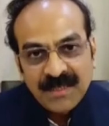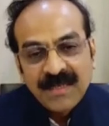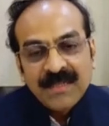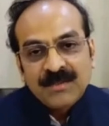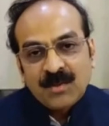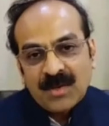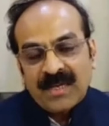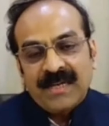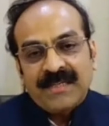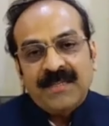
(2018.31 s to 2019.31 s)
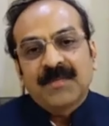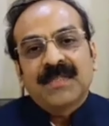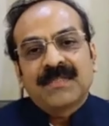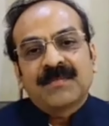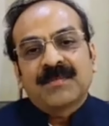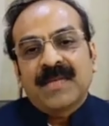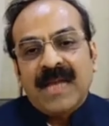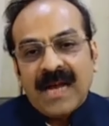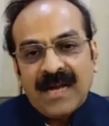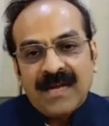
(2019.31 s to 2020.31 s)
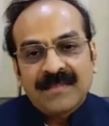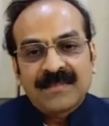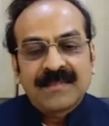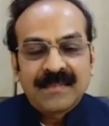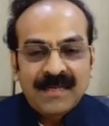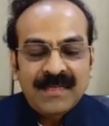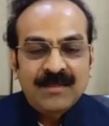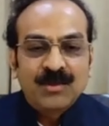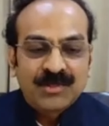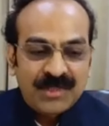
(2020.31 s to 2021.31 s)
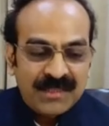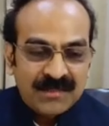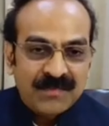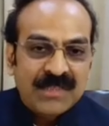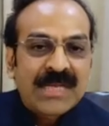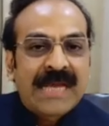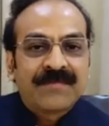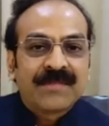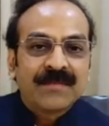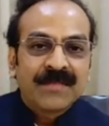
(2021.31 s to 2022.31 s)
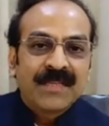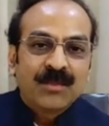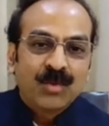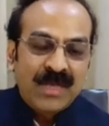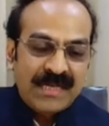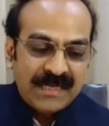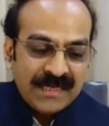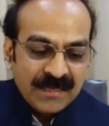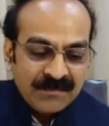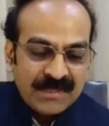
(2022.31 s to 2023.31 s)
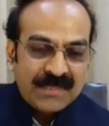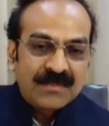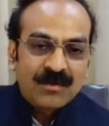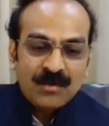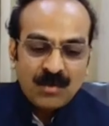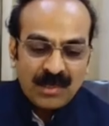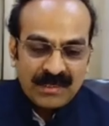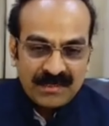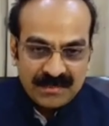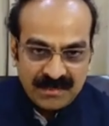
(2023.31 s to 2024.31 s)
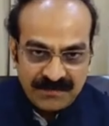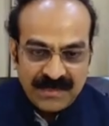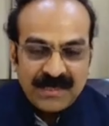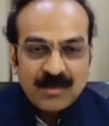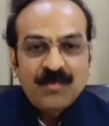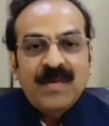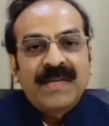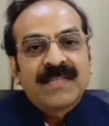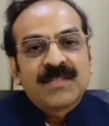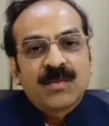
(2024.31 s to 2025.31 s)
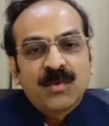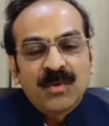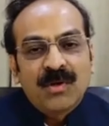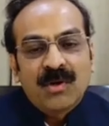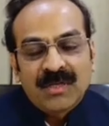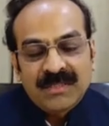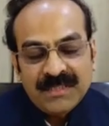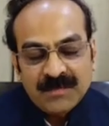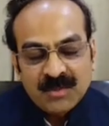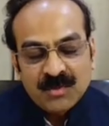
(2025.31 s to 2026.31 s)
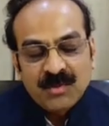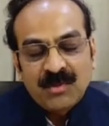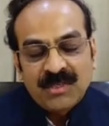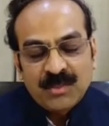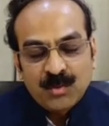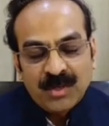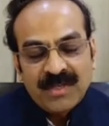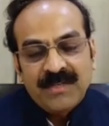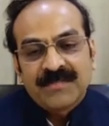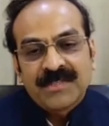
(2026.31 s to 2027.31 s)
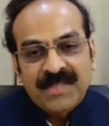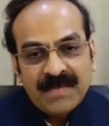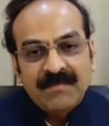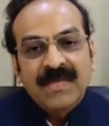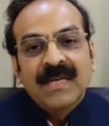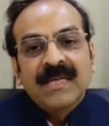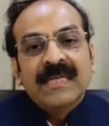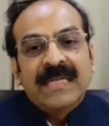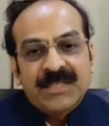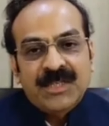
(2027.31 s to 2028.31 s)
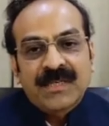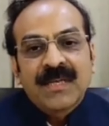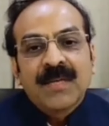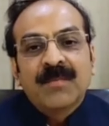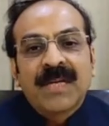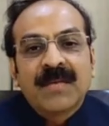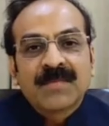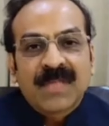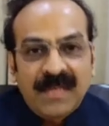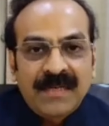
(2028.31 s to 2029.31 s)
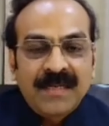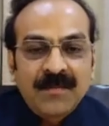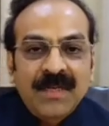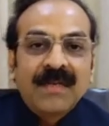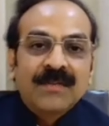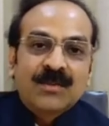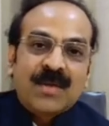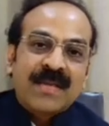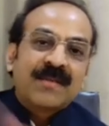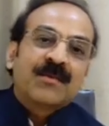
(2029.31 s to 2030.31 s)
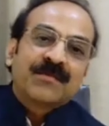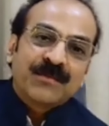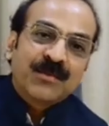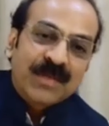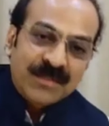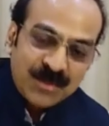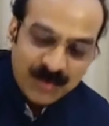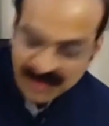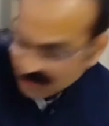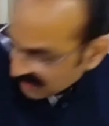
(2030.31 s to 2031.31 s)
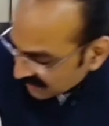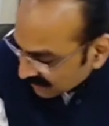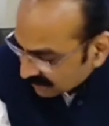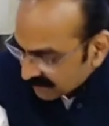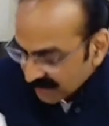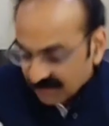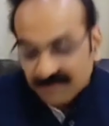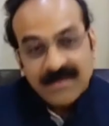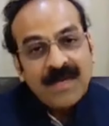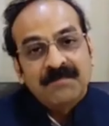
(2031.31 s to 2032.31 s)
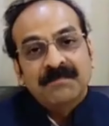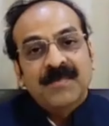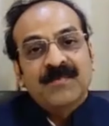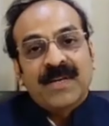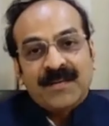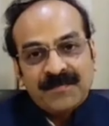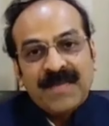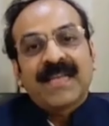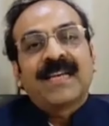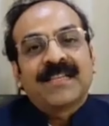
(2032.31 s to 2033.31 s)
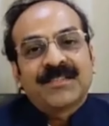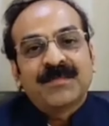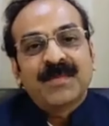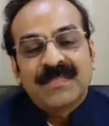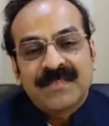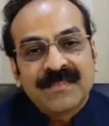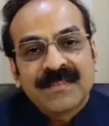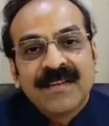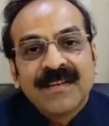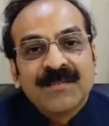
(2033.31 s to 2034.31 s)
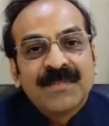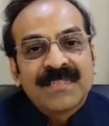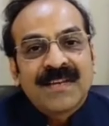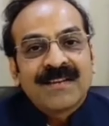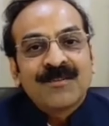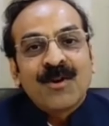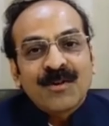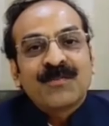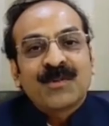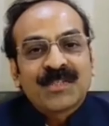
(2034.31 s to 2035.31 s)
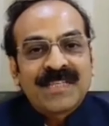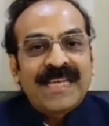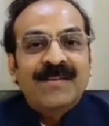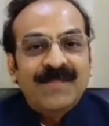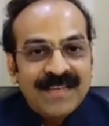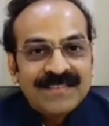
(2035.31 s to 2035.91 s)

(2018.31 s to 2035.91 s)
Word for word: So collectibles yeah. are certainly those things which have something unique, which is you are, it is difficult to find a stone or a gemstone or a jewelry of the same nature becomes collectible. So here you are, you are showing me a, a, a, one of my collection pieces which are not for sale with us.